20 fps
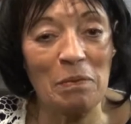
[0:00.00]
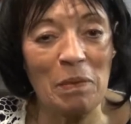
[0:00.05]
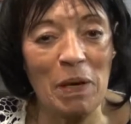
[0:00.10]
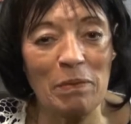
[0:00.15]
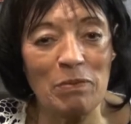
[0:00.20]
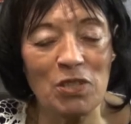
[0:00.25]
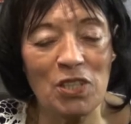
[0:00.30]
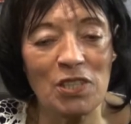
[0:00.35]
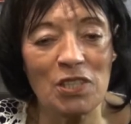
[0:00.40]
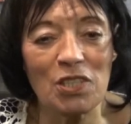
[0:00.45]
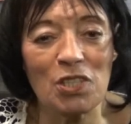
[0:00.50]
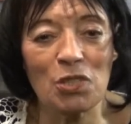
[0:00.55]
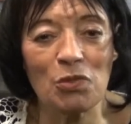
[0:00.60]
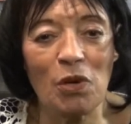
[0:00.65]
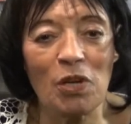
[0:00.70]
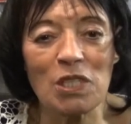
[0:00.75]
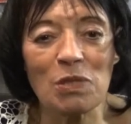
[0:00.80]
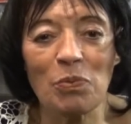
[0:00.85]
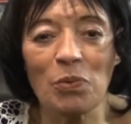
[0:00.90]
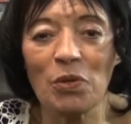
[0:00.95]
I'm Chinta
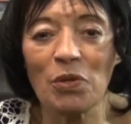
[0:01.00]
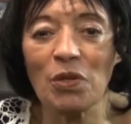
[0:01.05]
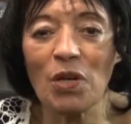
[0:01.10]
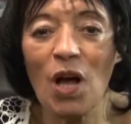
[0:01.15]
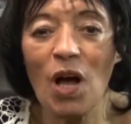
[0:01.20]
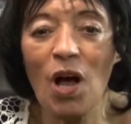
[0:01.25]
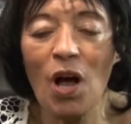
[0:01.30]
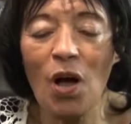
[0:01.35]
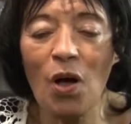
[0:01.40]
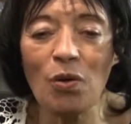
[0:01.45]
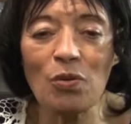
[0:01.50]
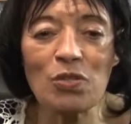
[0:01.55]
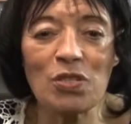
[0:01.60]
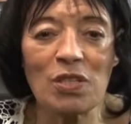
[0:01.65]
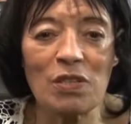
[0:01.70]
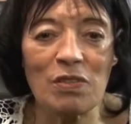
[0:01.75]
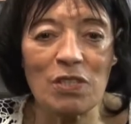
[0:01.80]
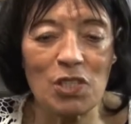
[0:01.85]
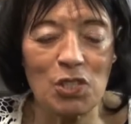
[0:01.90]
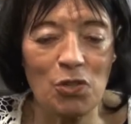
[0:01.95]
Strausberg, host of
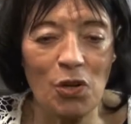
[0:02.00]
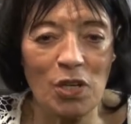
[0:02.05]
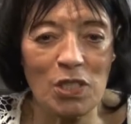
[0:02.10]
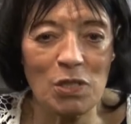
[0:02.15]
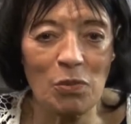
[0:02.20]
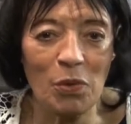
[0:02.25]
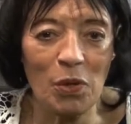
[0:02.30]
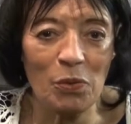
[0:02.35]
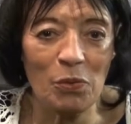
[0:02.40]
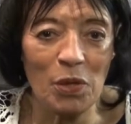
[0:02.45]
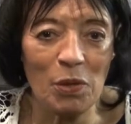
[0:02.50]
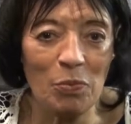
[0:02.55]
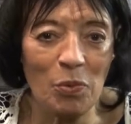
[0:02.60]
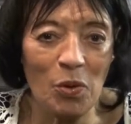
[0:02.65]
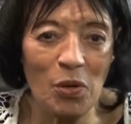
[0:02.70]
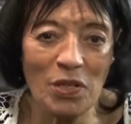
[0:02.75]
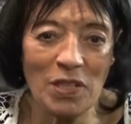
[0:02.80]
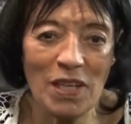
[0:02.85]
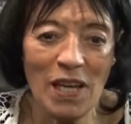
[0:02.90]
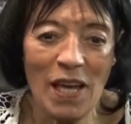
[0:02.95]
the Strausberg Report,